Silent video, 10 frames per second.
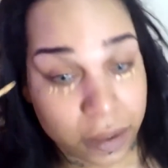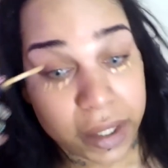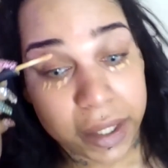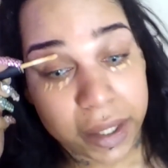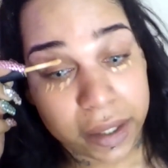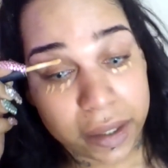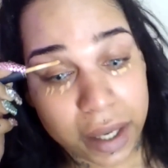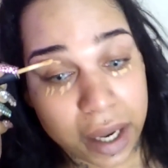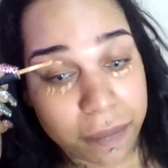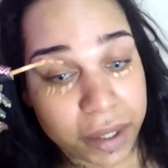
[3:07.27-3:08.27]
and
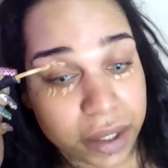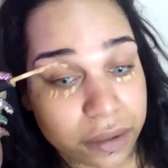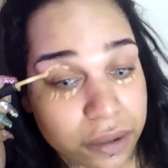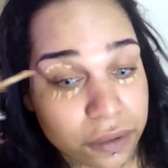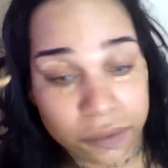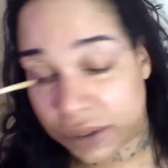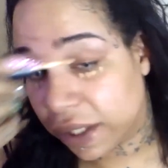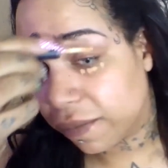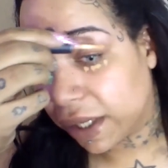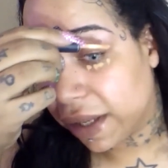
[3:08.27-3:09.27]
up here too,
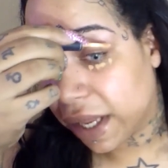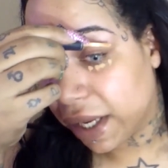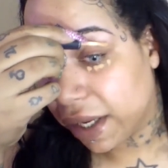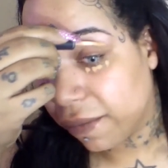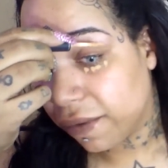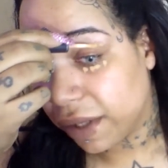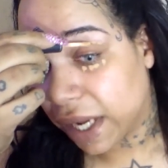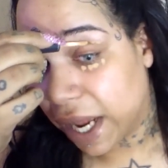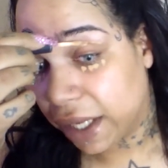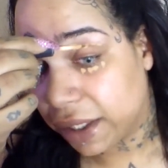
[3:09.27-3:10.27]
just because I am using
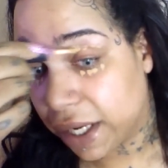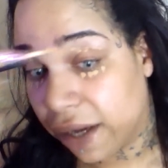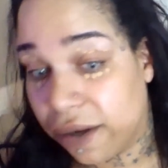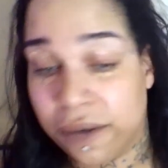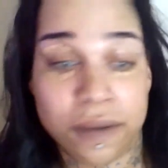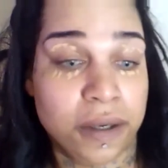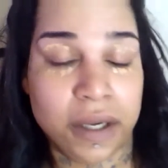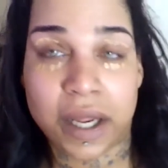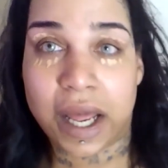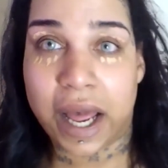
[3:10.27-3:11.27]
eyeshadow.
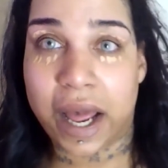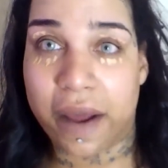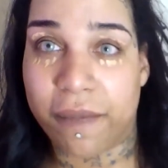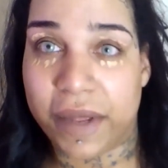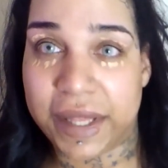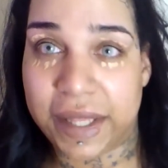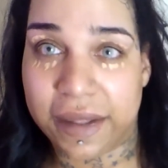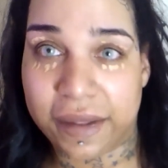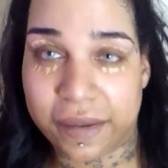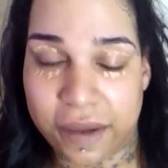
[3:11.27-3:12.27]

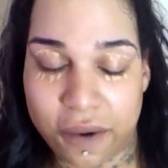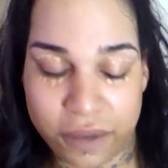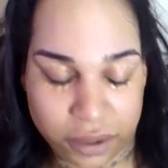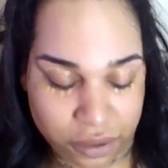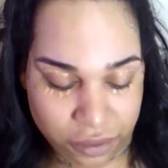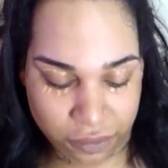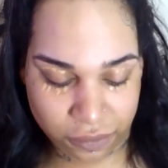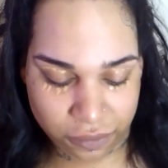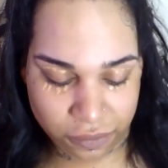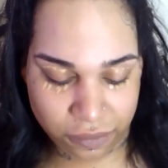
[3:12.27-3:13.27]
This is going
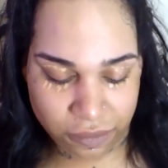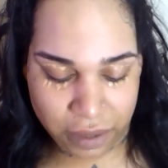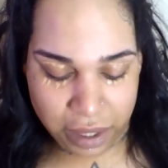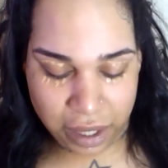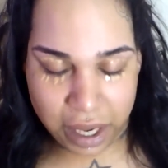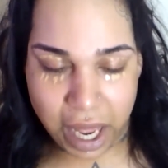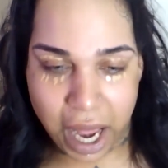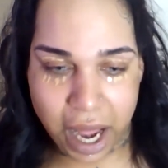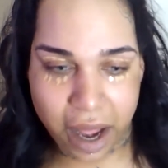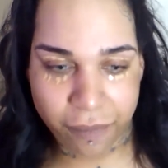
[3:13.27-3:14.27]
to
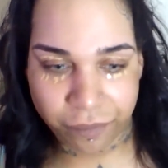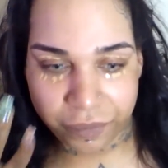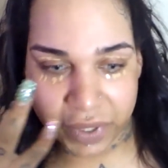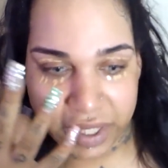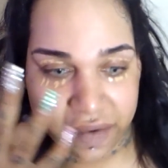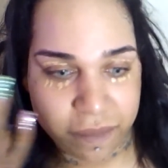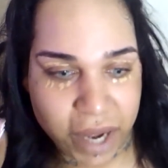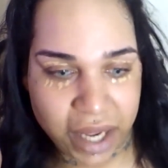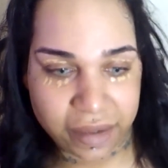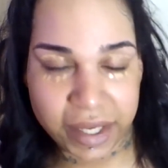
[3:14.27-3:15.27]
give
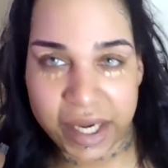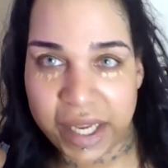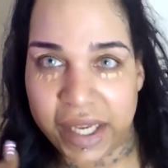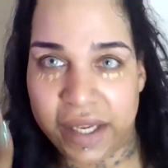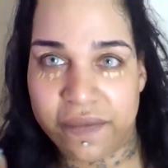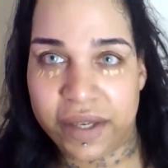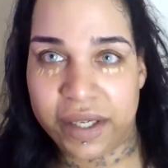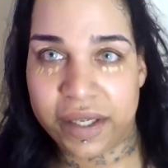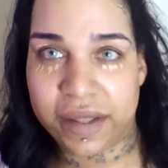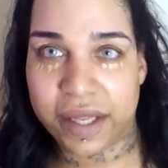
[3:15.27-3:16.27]
my skin an
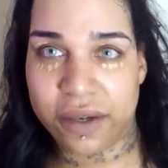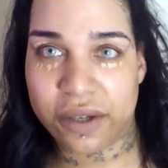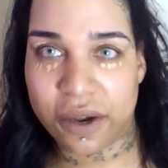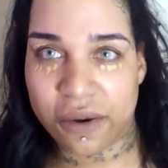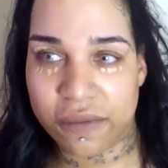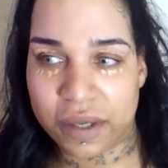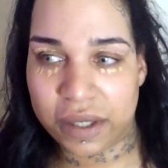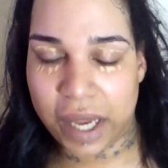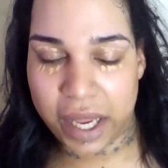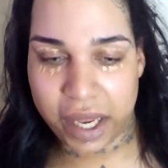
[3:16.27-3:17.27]
even skin tone
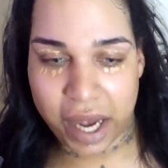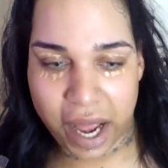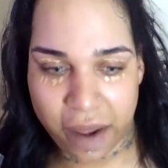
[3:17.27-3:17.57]
and